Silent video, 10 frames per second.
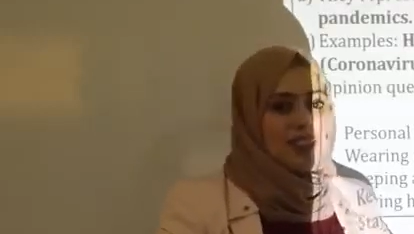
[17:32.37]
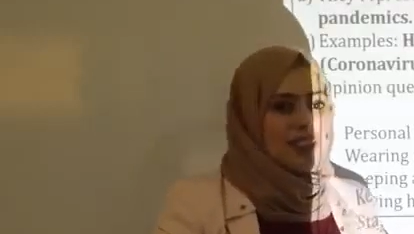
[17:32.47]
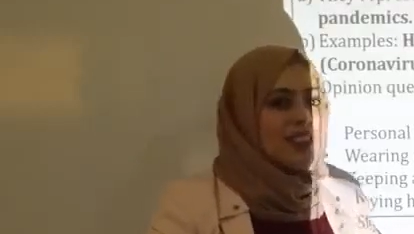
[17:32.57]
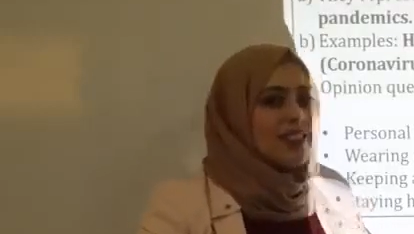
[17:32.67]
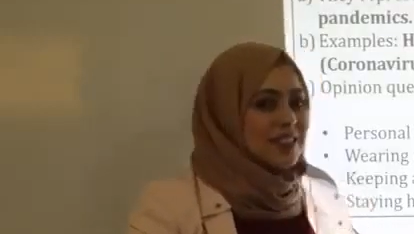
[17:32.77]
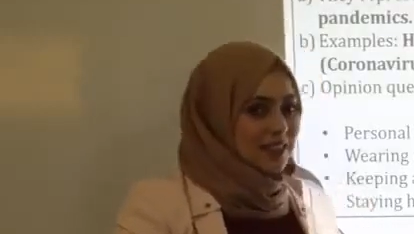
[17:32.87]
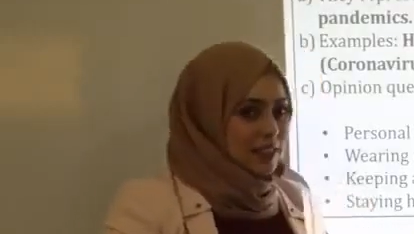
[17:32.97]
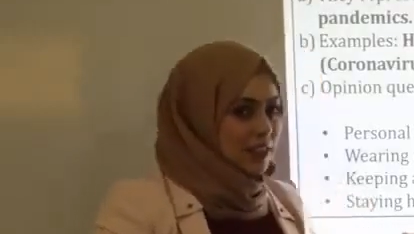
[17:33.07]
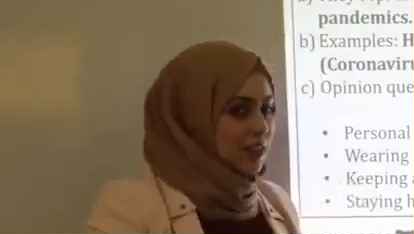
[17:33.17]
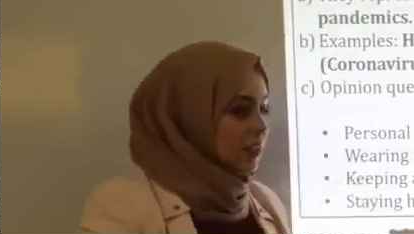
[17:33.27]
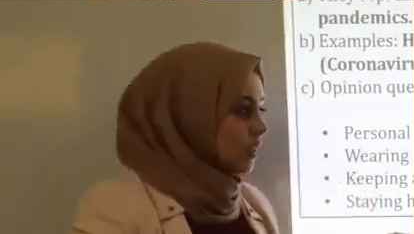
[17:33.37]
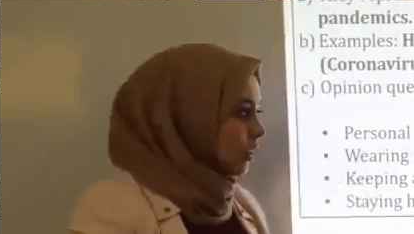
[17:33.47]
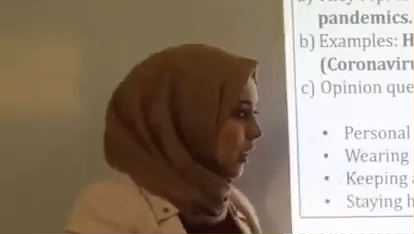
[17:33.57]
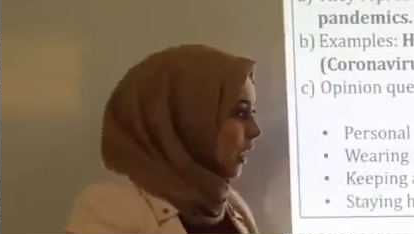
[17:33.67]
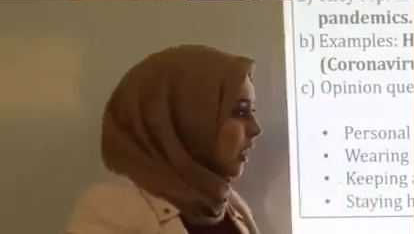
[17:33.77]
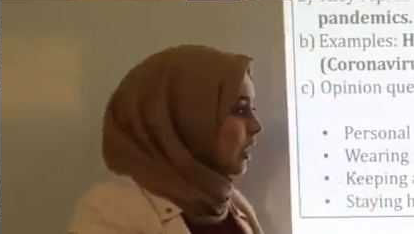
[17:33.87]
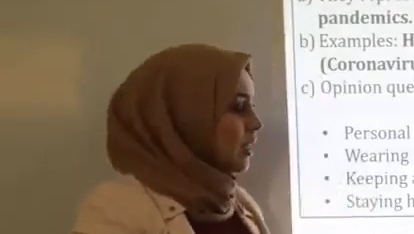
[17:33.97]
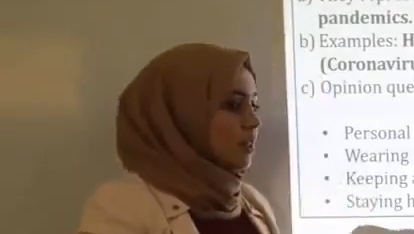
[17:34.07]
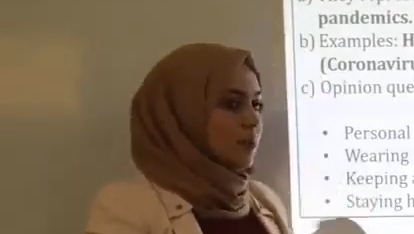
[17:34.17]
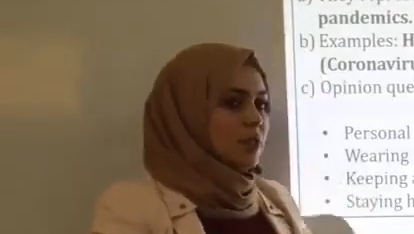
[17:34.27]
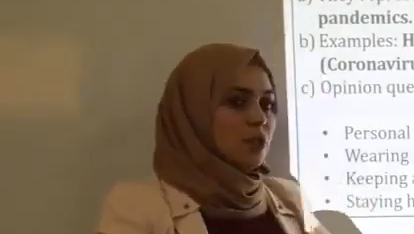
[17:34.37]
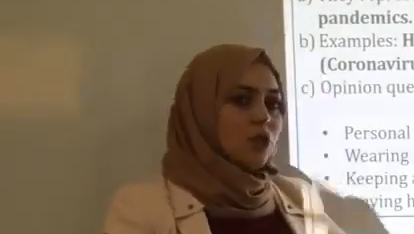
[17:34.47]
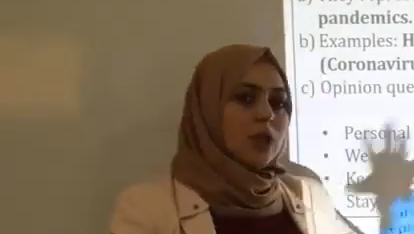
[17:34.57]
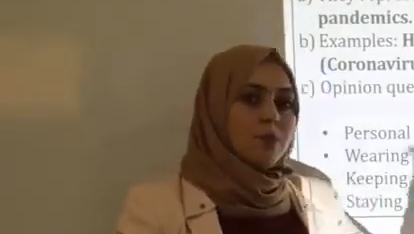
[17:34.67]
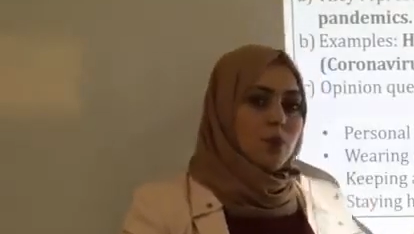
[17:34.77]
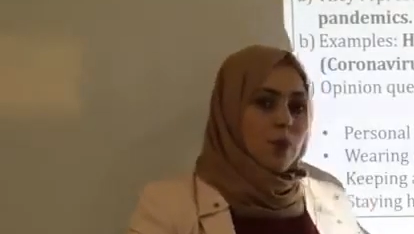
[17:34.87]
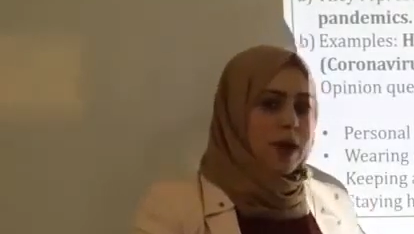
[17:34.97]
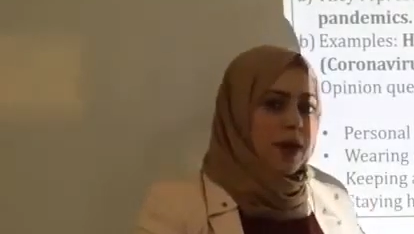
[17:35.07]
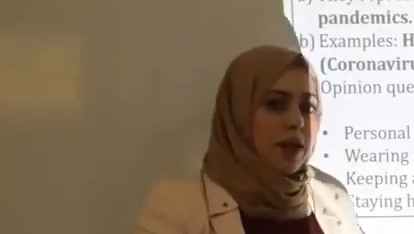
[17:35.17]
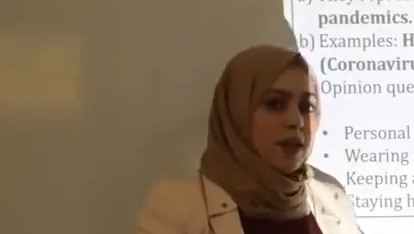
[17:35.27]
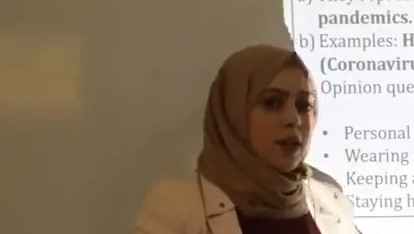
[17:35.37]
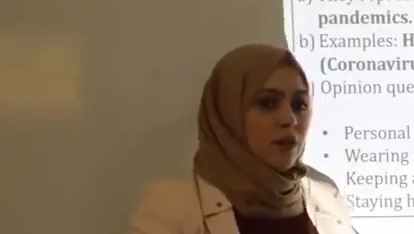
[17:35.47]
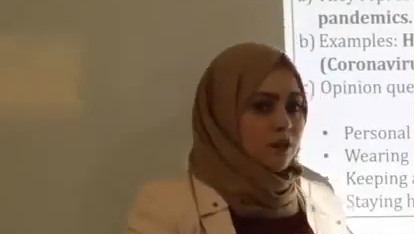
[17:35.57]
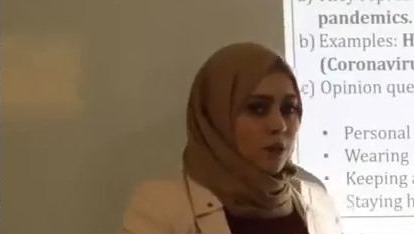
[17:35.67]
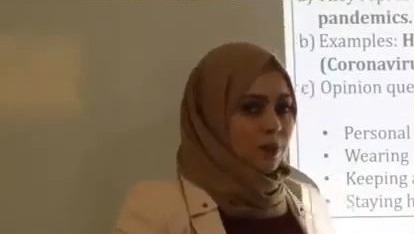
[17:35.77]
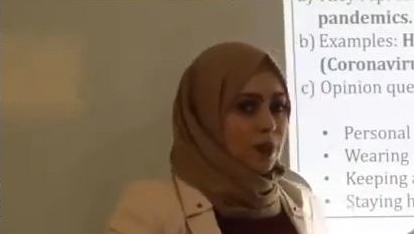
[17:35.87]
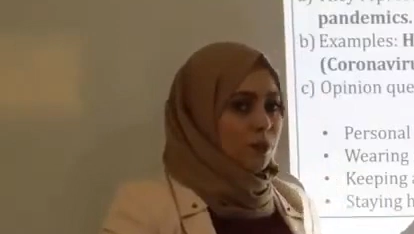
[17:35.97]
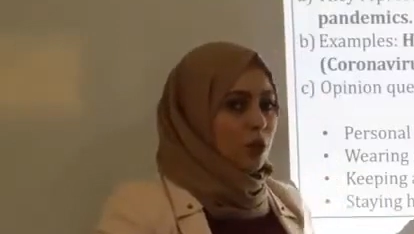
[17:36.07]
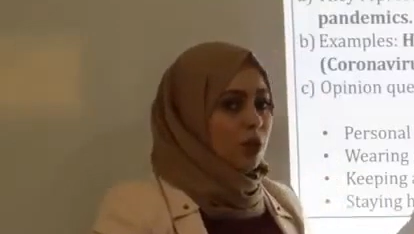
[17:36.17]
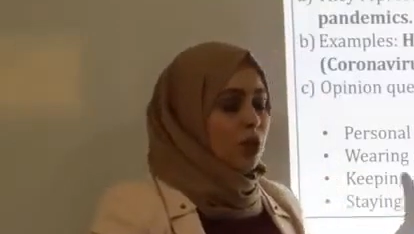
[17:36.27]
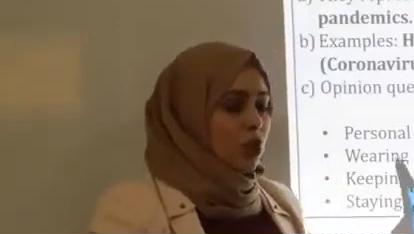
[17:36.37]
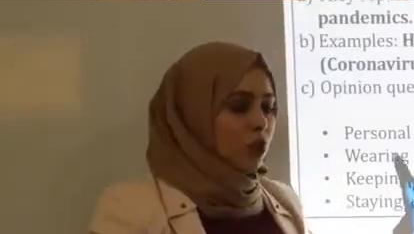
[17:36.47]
distancing. Okay, that means you keep away from people,